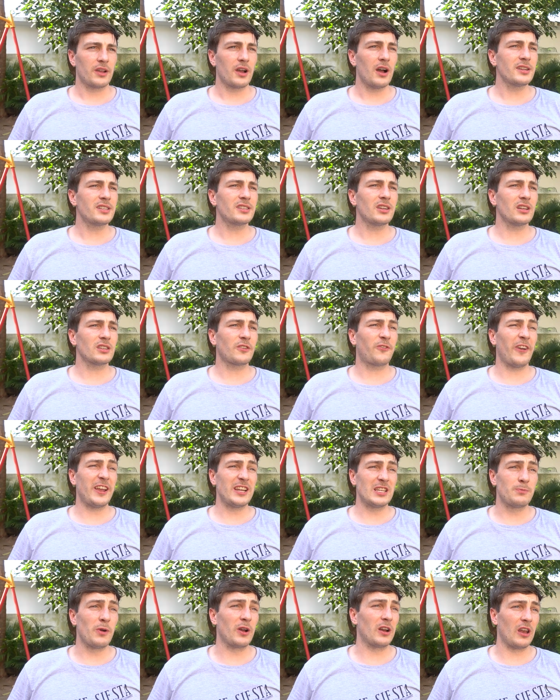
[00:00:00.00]
The guy starts
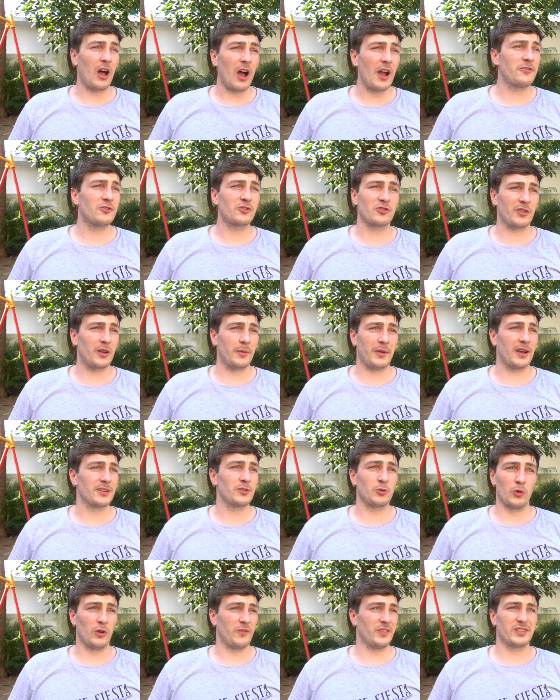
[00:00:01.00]
Facebook live streaming
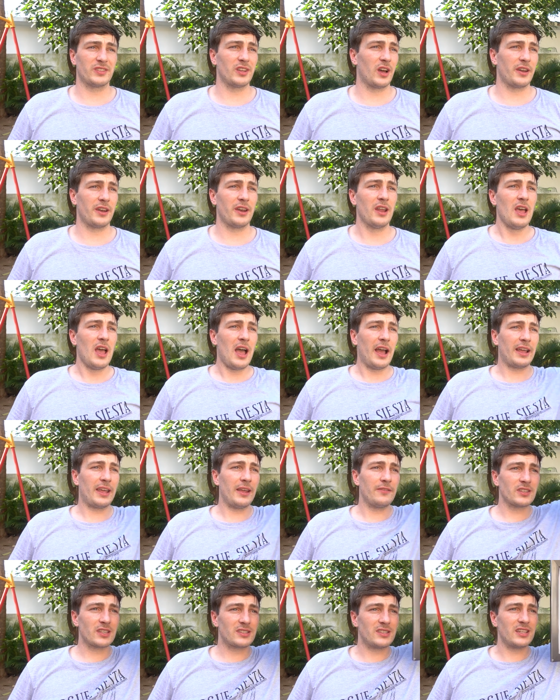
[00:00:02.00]
us all of a sudden and
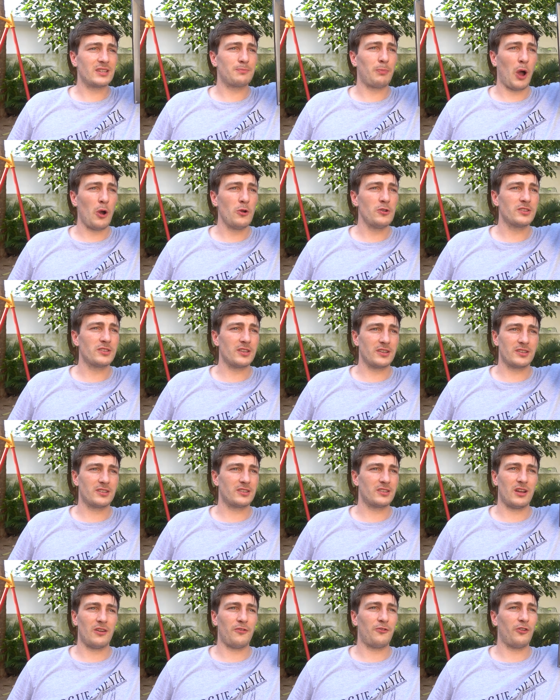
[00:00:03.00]
gives us this poster to
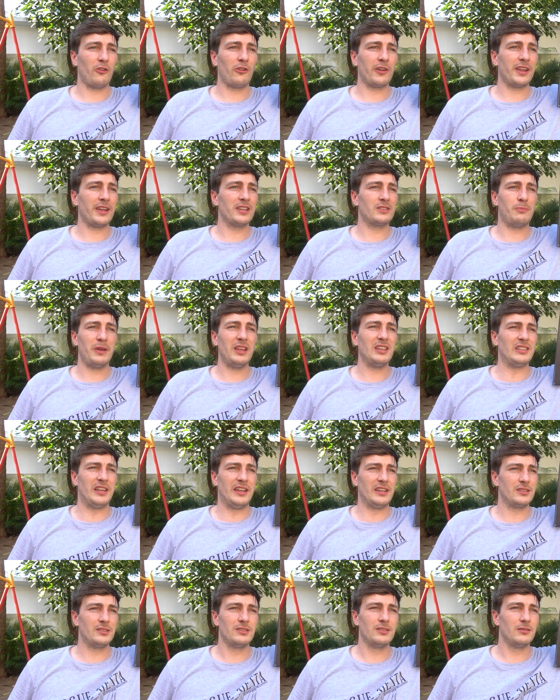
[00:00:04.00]
start flogging his
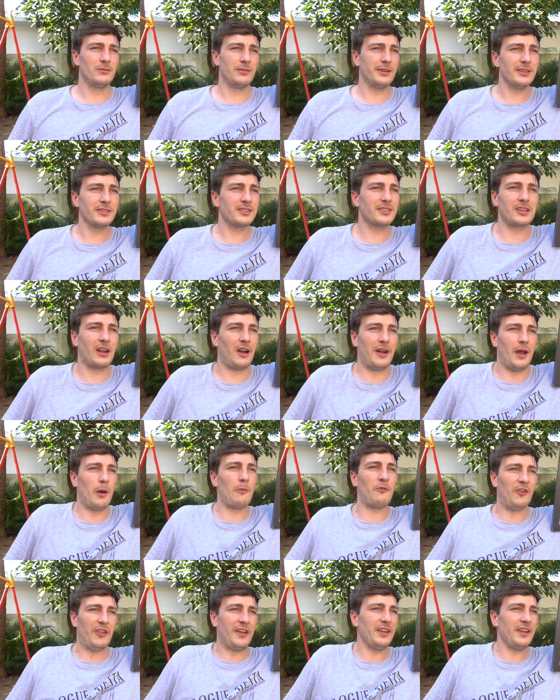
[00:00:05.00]
business. We didn't sign up for